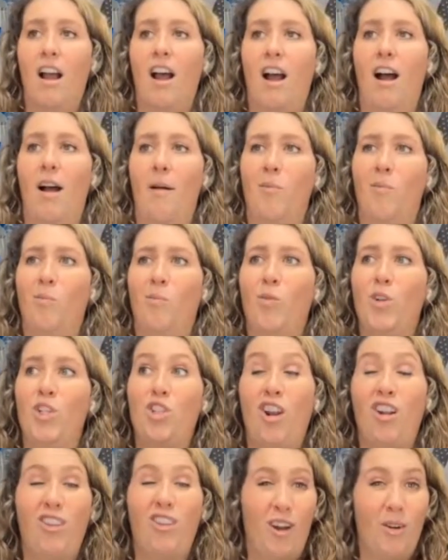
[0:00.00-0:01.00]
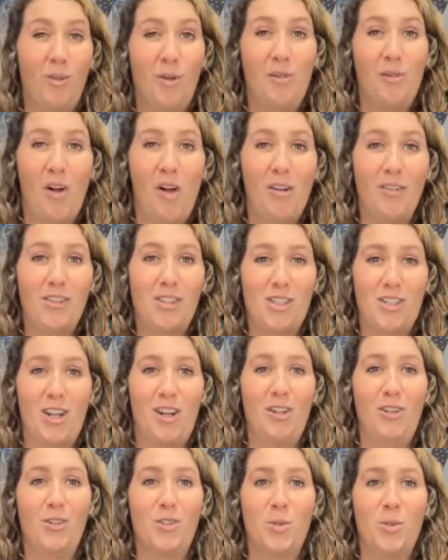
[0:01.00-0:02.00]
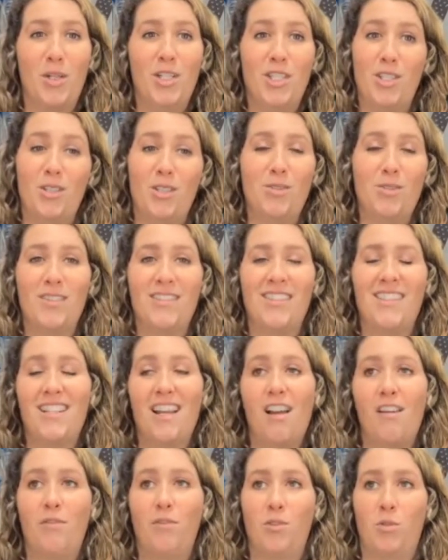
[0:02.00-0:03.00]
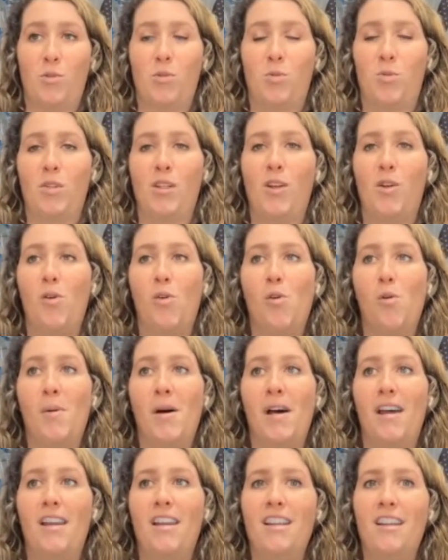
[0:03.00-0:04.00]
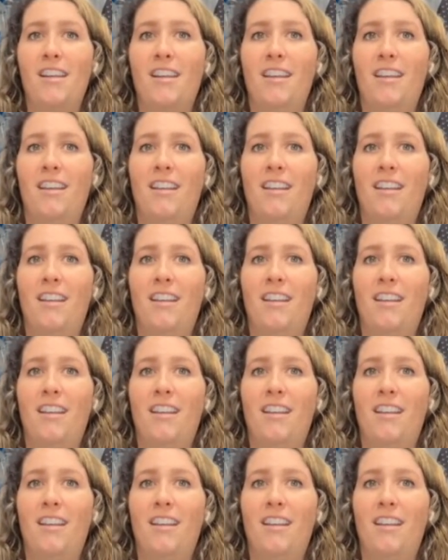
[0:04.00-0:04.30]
Um, we shot a lot of revolvers, a lot of little 22s and stuff, which was really cool, but